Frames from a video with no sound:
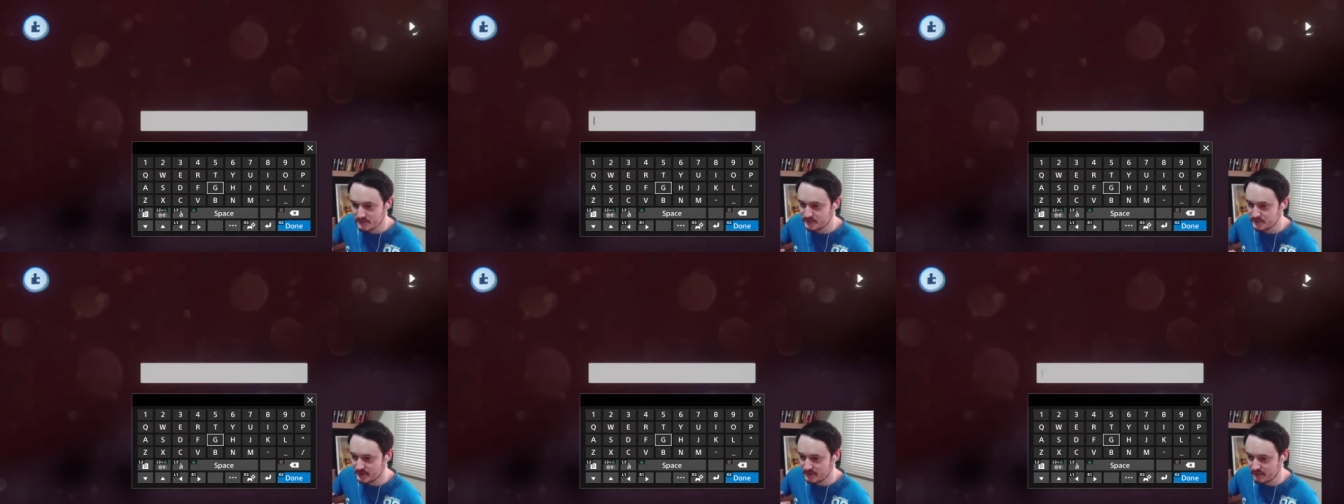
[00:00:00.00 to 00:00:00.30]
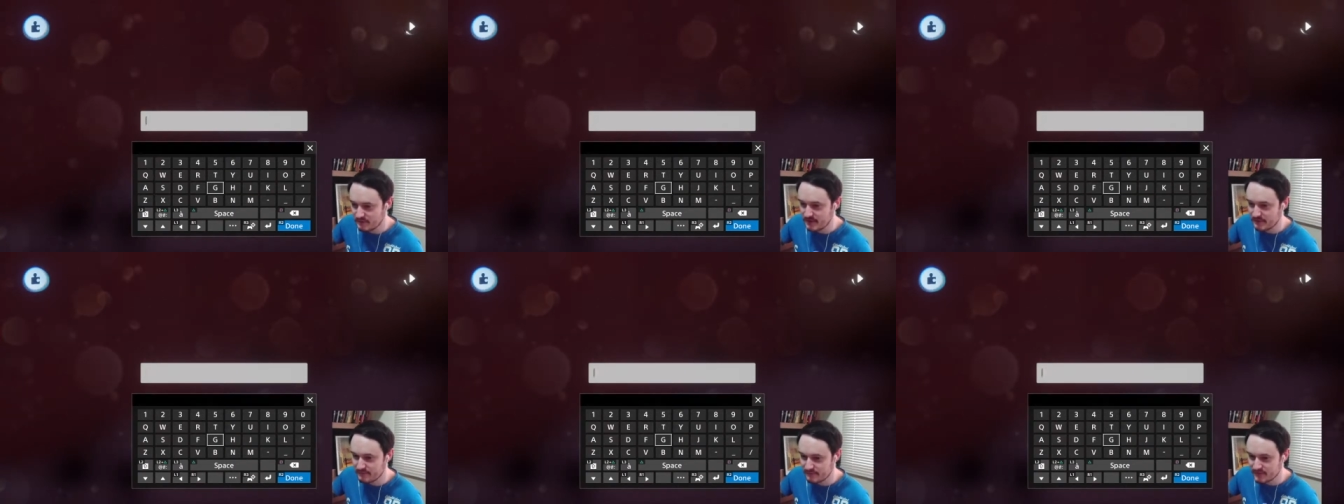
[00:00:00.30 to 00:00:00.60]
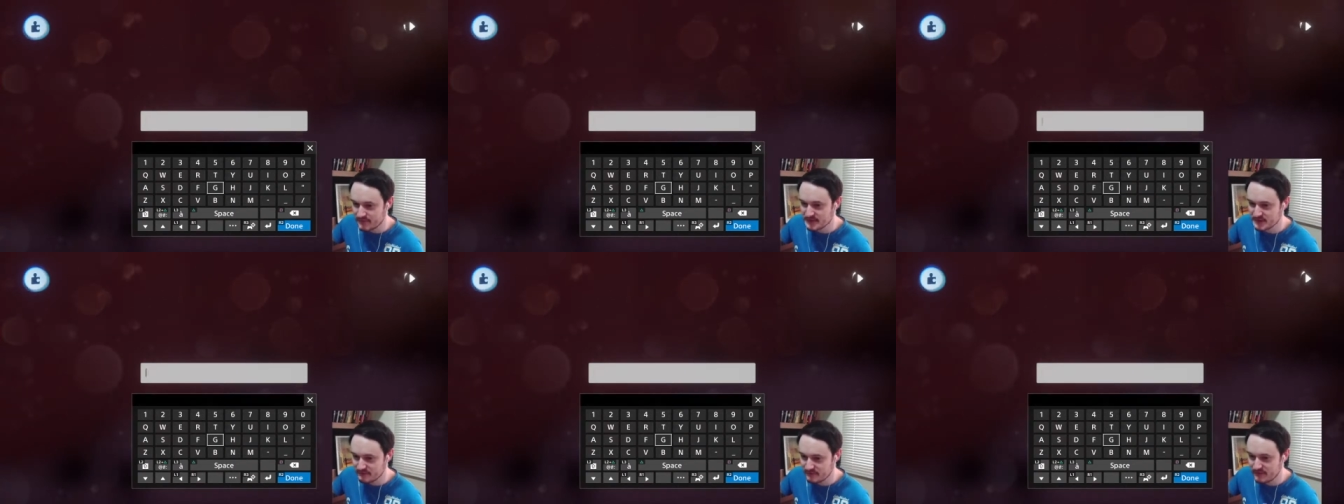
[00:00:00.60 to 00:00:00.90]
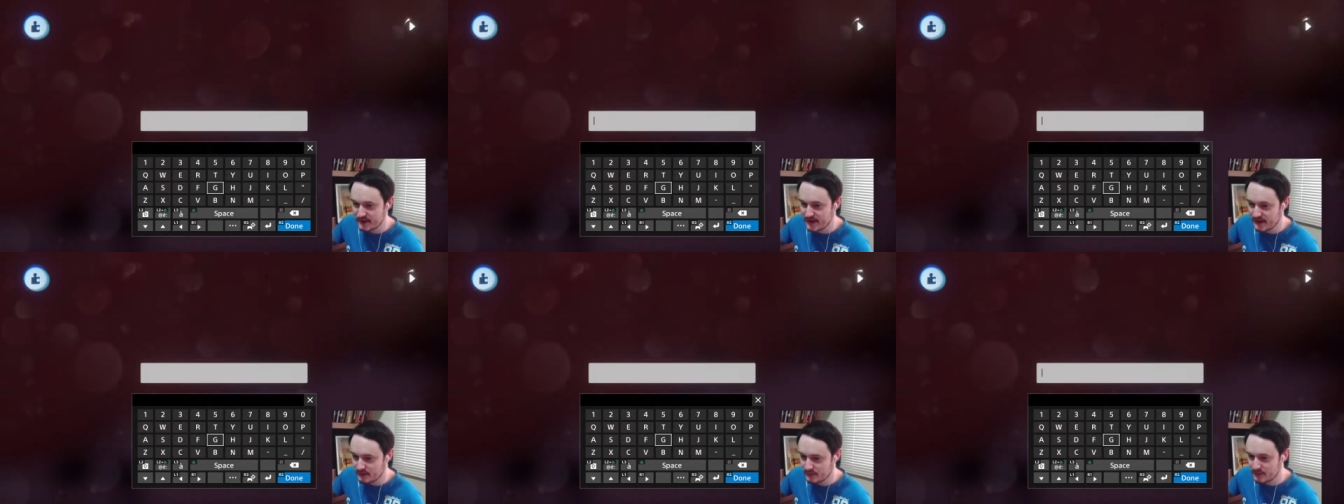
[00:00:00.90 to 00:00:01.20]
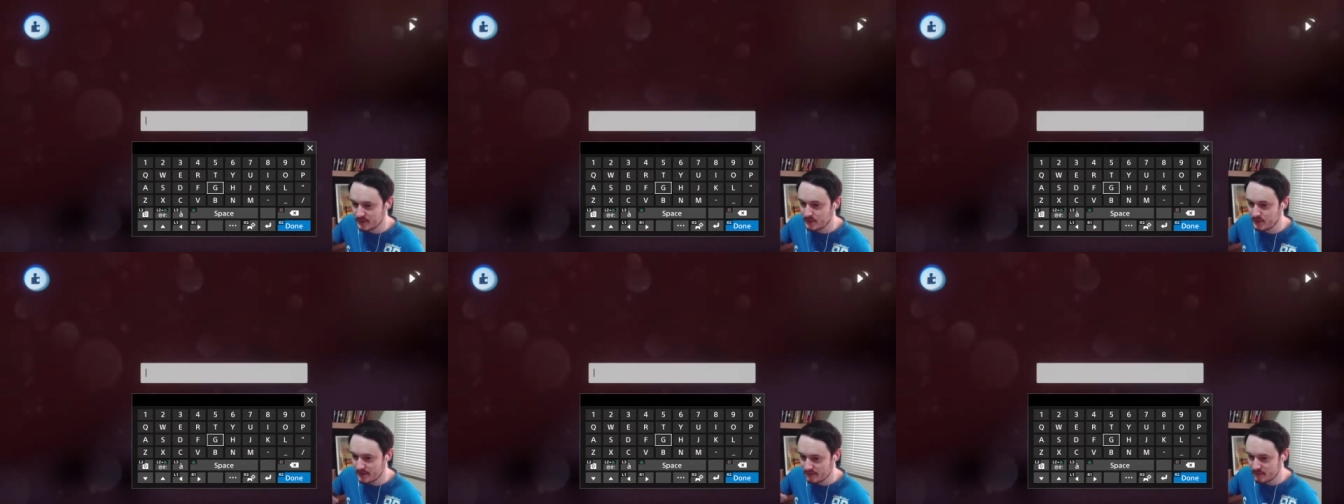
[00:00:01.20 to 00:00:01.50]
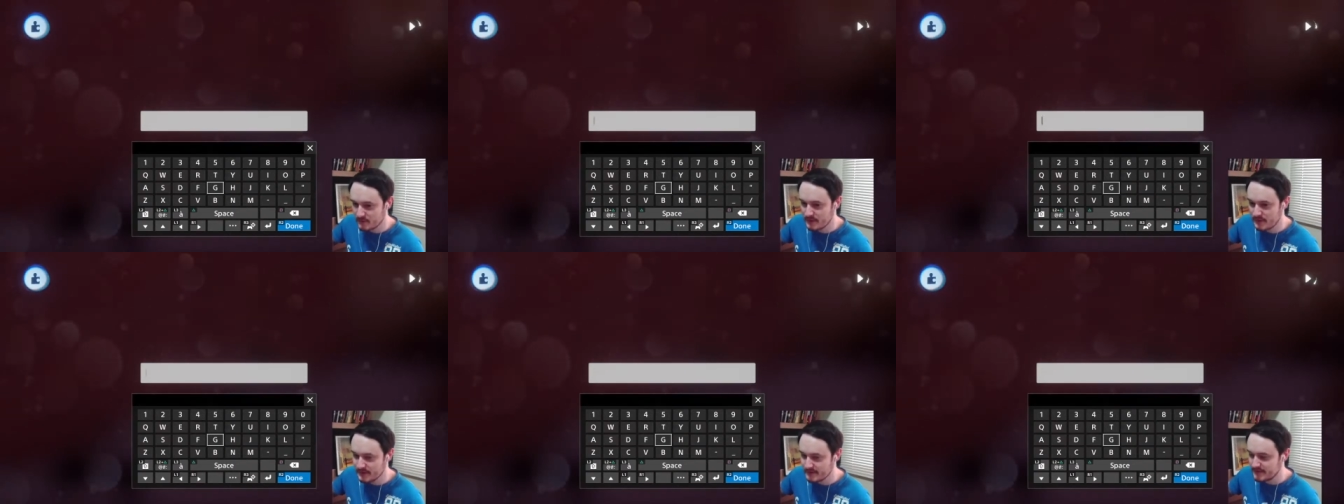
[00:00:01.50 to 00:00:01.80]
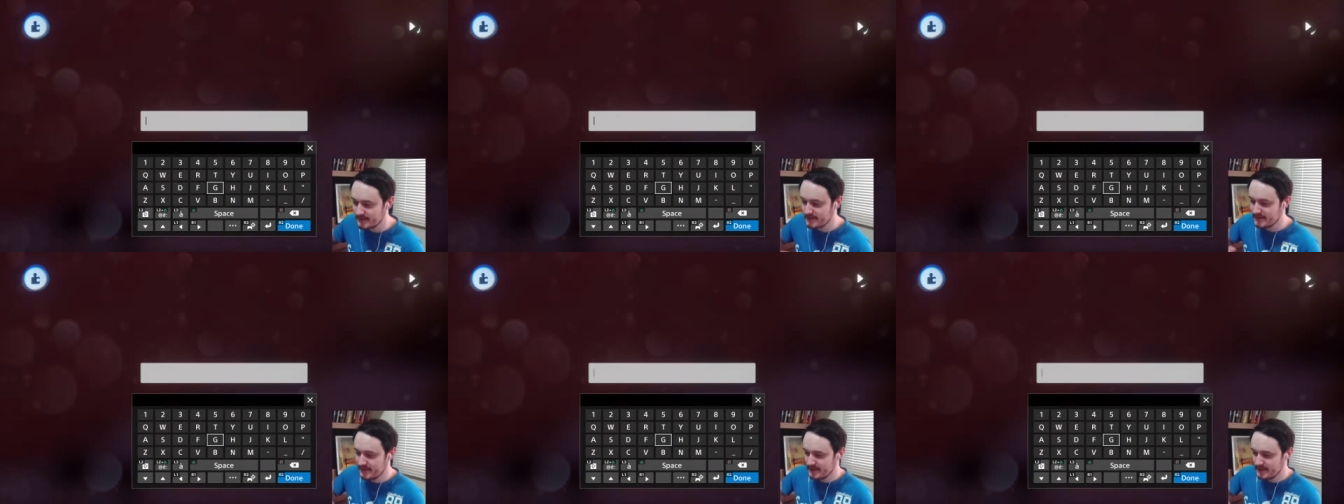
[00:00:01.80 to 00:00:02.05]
the very first environment we ever made,